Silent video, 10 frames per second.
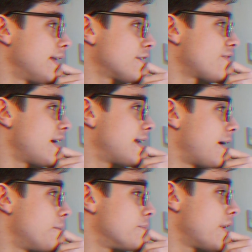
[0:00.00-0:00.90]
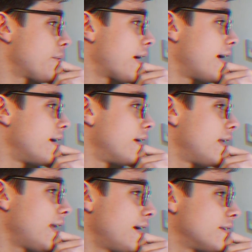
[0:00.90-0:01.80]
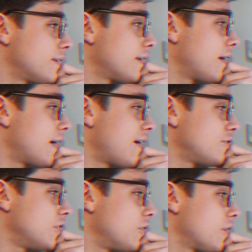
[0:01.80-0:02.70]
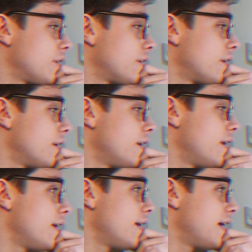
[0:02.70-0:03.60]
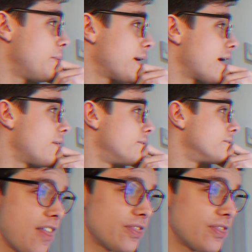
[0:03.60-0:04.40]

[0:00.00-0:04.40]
Let's find out. Okay, let's uh, have a look. Here we go.